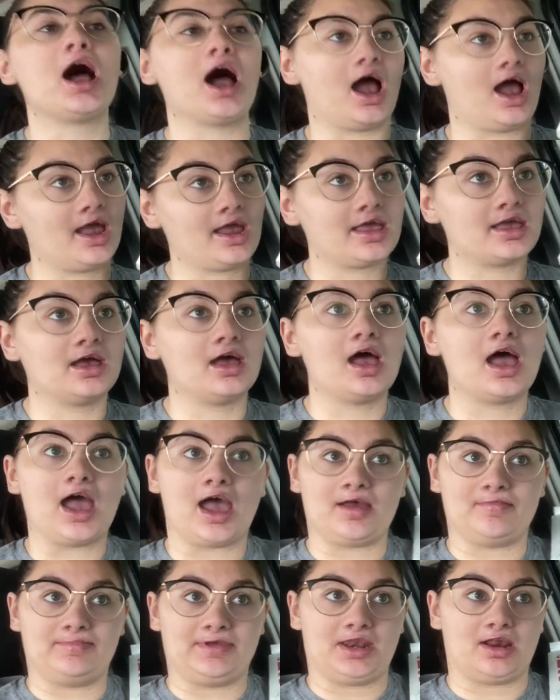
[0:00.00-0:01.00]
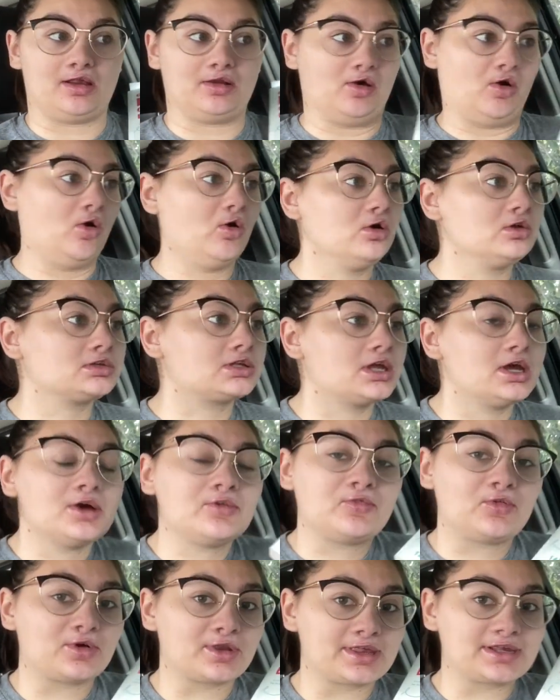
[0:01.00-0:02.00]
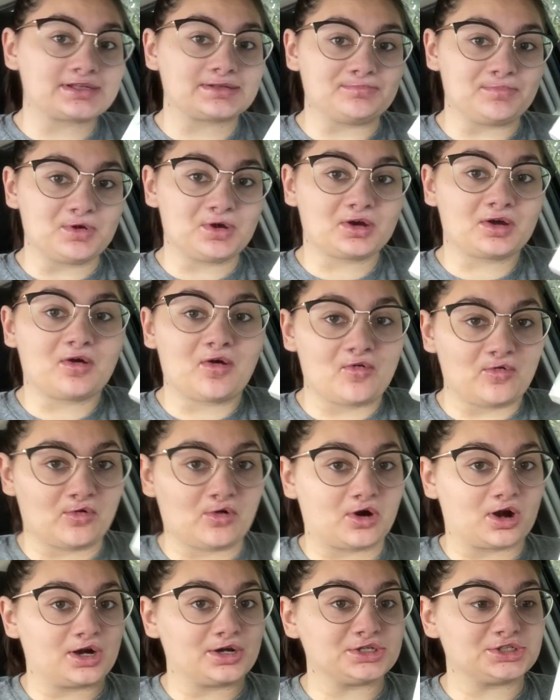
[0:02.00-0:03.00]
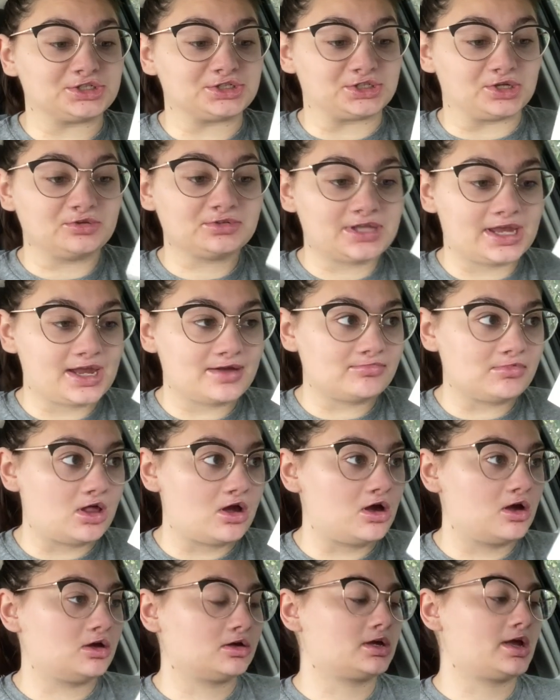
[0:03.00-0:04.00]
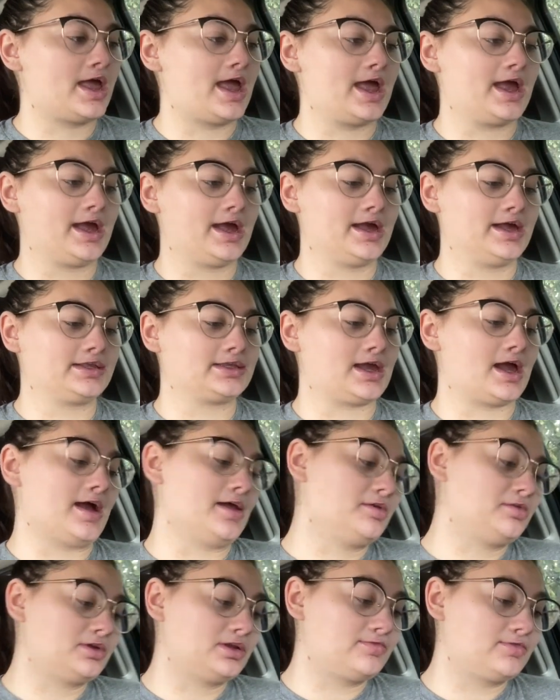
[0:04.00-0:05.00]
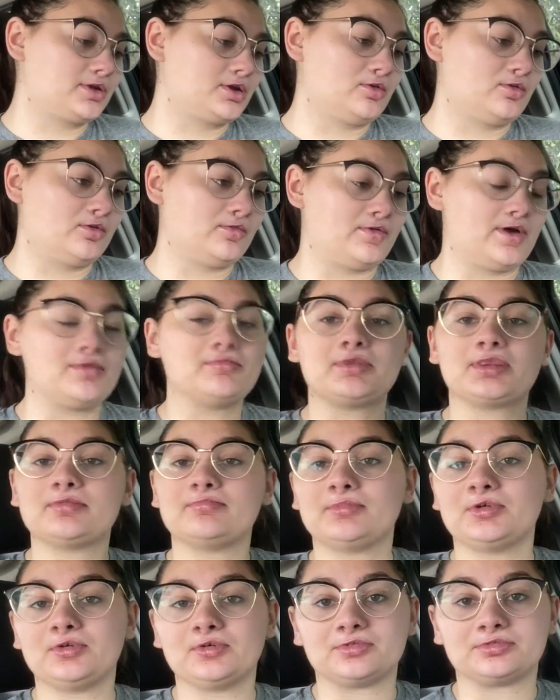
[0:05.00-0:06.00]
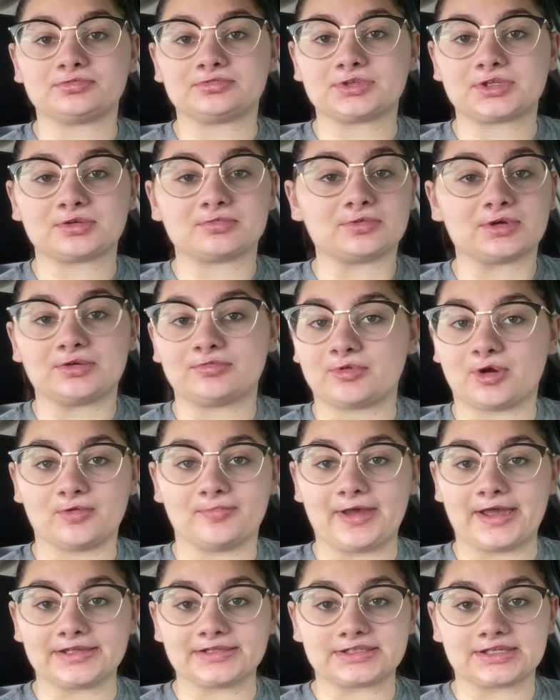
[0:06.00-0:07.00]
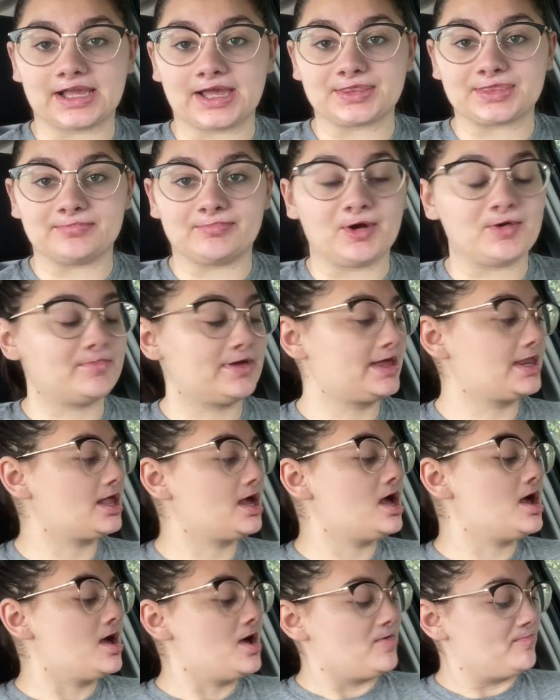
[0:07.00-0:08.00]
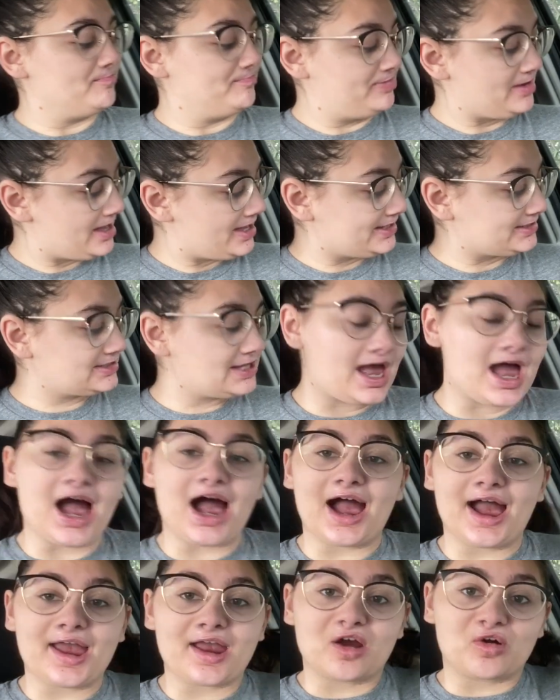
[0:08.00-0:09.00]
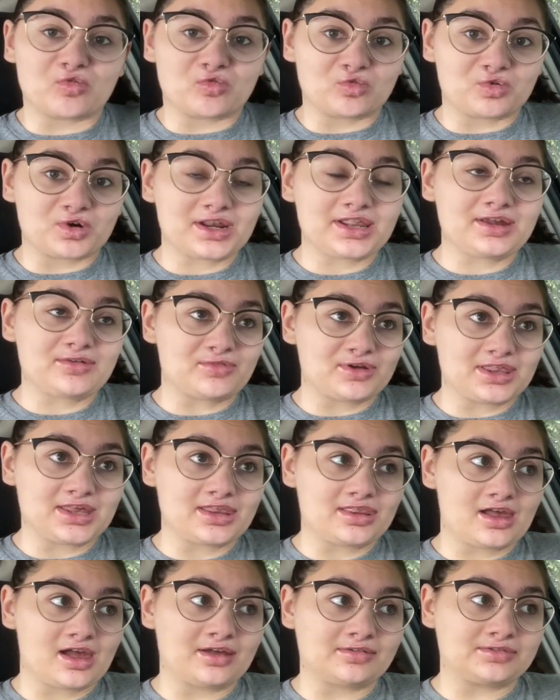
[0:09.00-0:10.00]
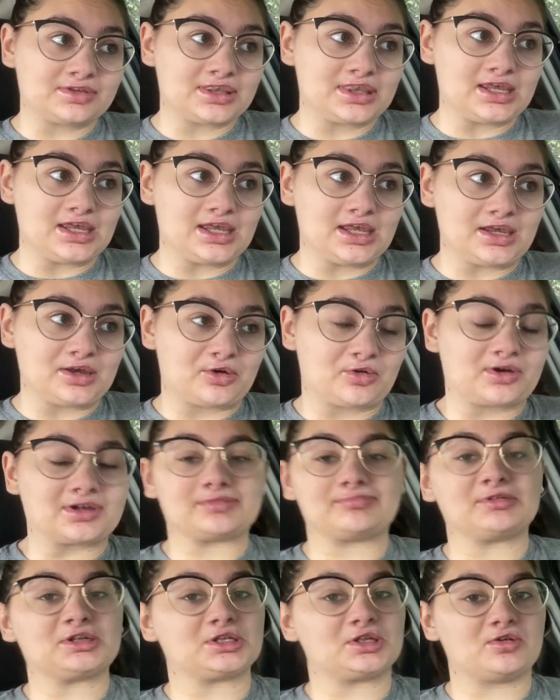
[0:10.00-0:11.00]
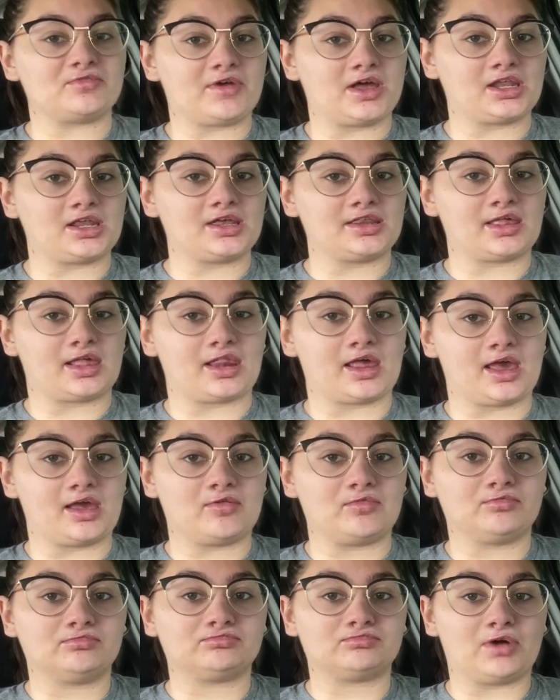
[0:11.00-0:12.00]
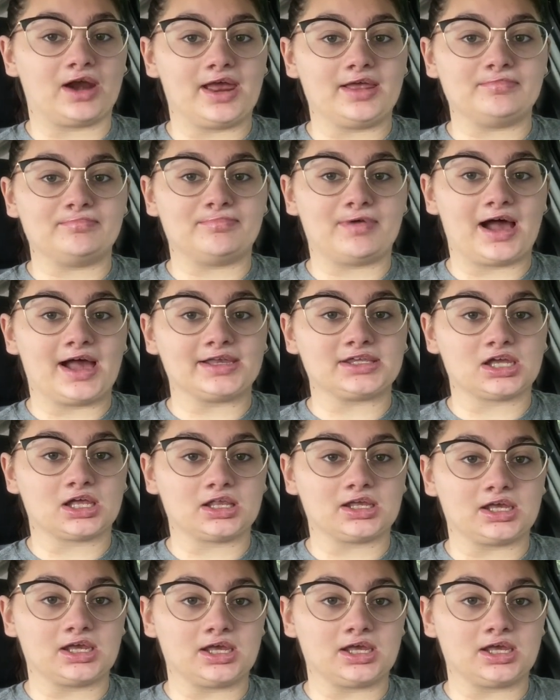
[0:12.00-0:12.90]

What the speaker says: I have been on hold for this book for so damn long. And I don't even know if I'm in the mood to read romance at the moment. But I really, really loved the Christmas novella that I read by Talia